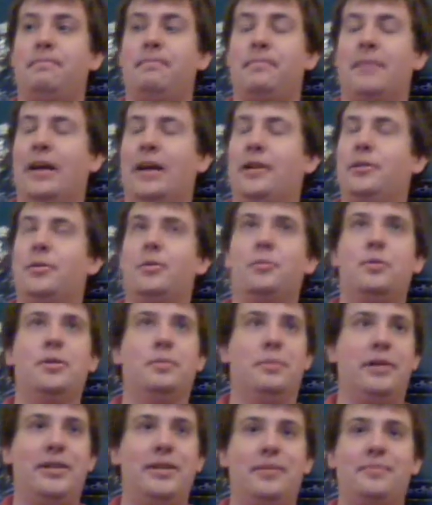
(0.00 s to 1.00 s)
I knew it
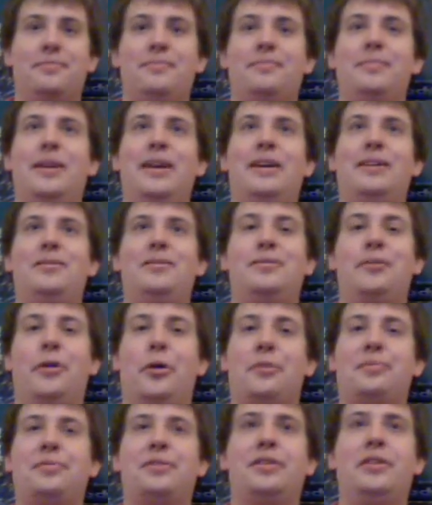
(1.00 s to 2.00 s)
would be, and
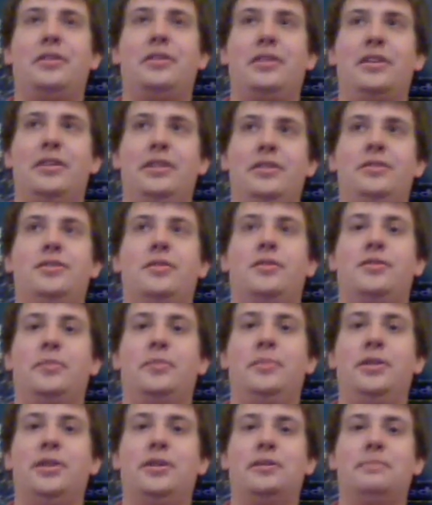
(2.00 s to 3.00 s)
hopefully it'll get easier
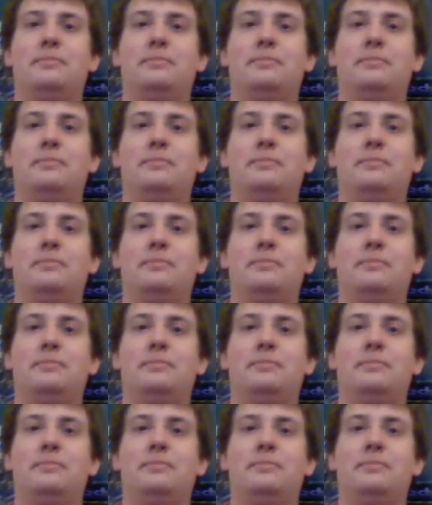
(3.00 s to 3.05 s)
from here.